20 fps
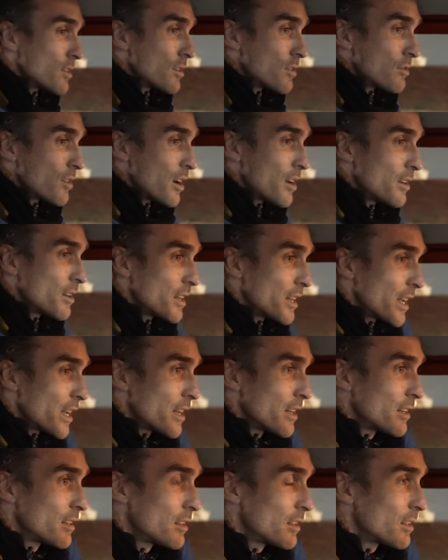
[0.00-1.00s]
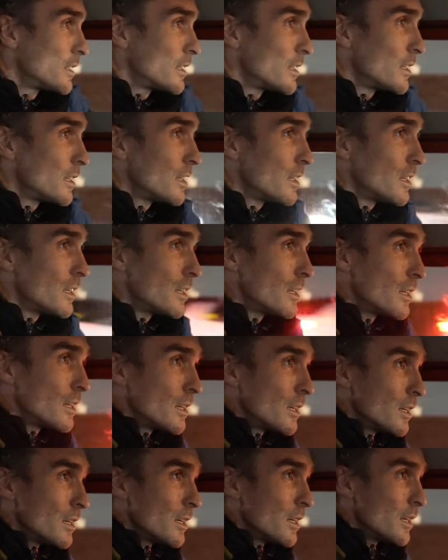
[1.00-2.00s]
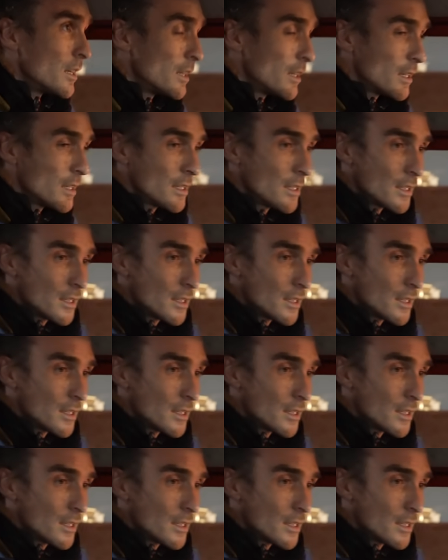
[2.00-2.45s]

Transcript: on the road again. Uh,